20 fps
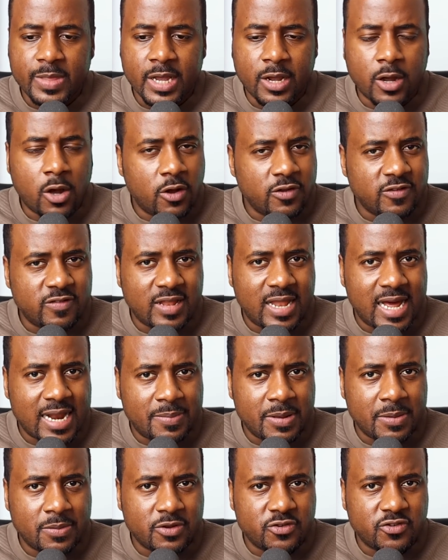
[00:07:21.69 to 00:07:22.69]
it causes a lot
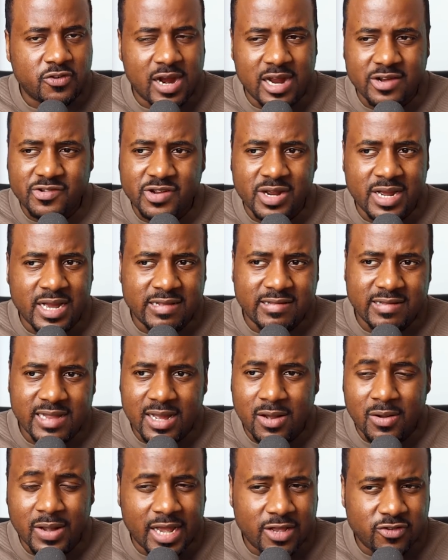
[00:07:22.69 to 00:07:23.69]
of people to scratch their heads
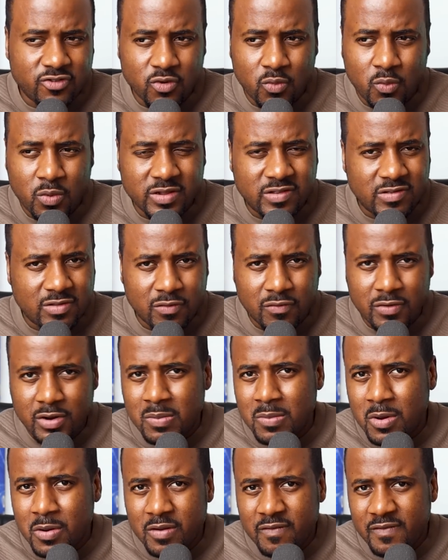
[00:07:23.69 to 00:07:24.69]
like, okay, so what's the
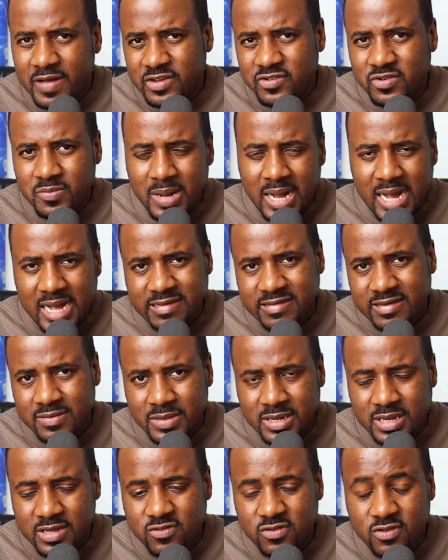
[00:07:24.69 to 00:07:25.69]
real motivation behind
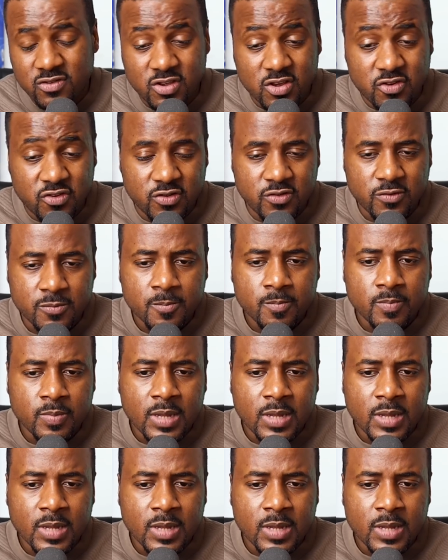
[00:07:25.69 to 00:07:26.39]
some of these decisions?